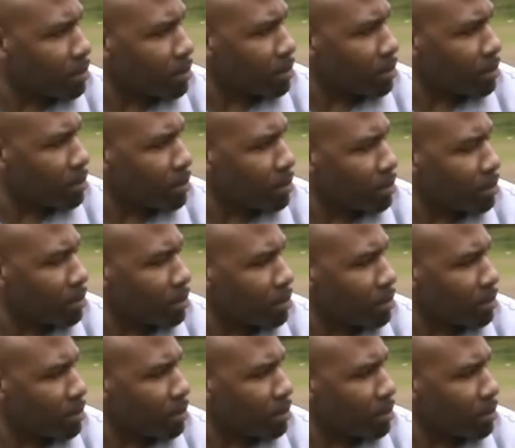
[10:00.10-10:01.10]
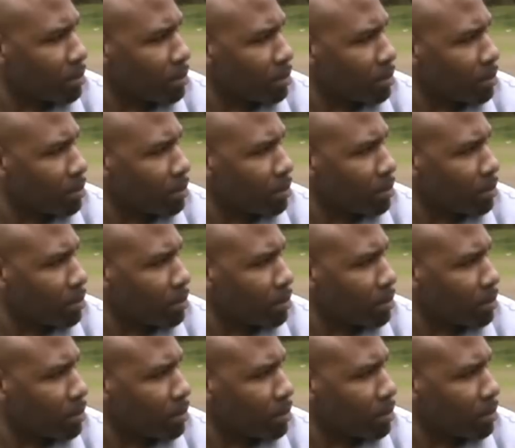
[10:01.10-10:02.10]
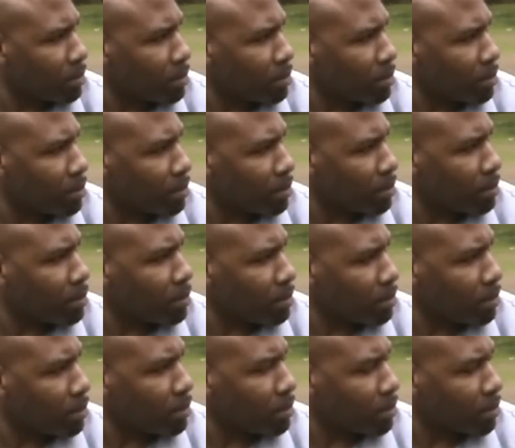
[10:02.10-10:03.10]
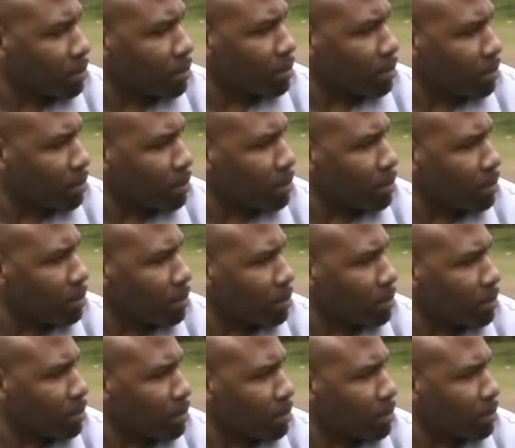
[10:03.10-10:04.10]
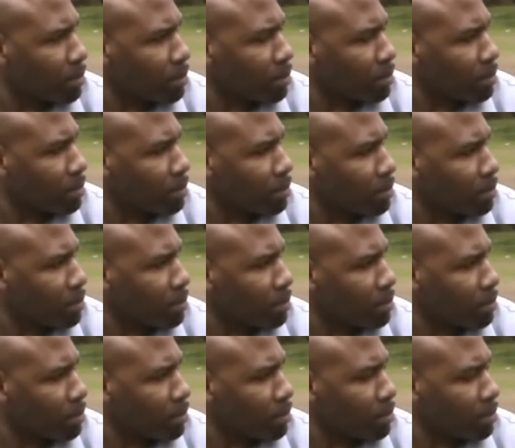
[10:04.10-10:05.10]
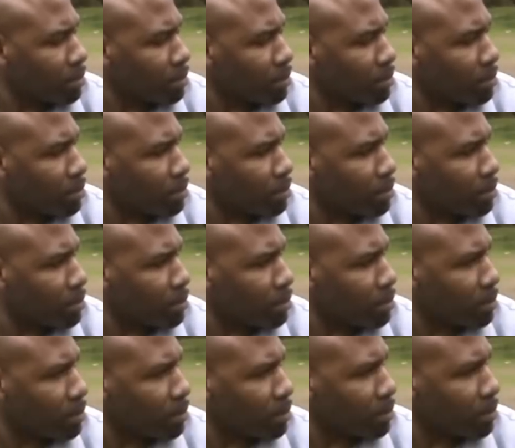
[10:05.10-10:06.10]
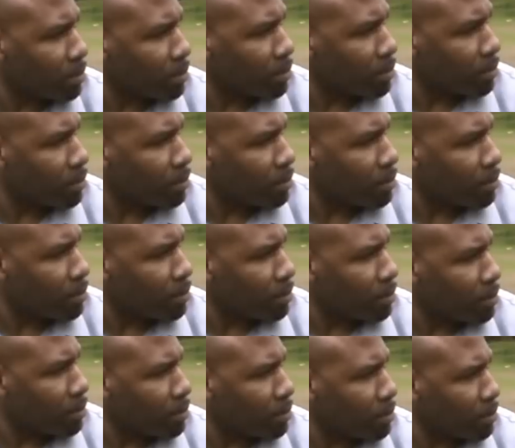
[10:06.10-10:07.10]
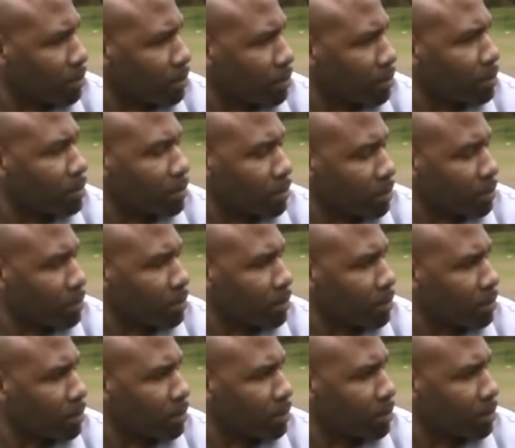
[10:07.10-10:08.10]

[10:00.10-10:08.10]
This person isn't speaking.